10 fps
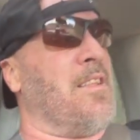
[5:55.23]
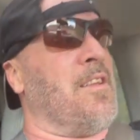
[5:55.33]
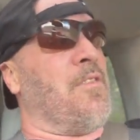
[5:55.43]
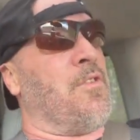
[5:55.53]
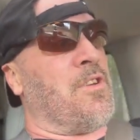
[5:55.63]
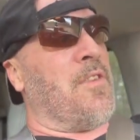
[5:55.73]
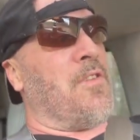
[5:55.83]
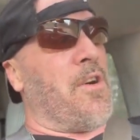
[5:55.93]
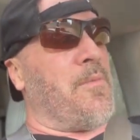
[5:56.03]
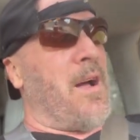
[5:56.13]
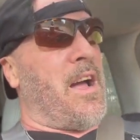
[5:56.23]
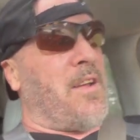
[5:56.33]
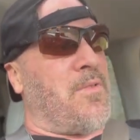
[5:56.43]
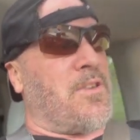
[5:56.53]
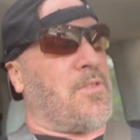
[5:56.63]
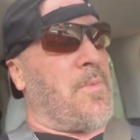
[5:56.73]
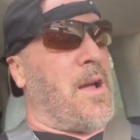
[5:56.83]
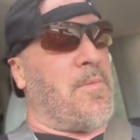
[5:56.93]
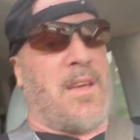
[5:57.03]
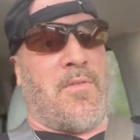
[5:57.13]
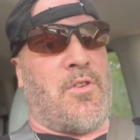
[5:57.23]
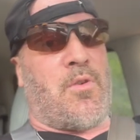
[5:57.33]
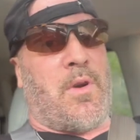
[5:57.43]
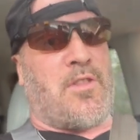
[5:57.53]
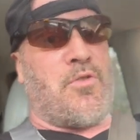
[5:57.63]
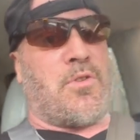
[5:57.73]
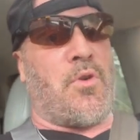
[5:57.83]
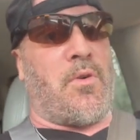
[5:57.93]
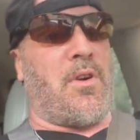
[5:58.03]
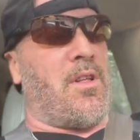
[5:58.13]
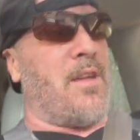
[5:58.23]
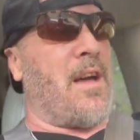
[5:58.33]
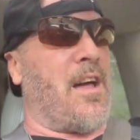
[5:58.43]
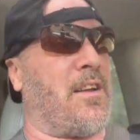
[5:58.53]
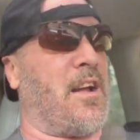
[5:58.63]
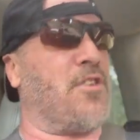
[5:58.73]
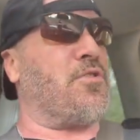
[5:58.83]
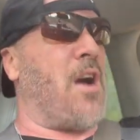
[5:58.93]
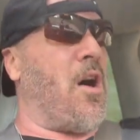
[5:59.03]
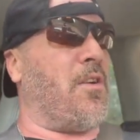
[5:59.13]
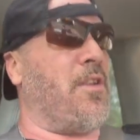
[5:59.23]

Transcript: if you don't mind, would you mind me giving you a quick tutorial on how to catch trout?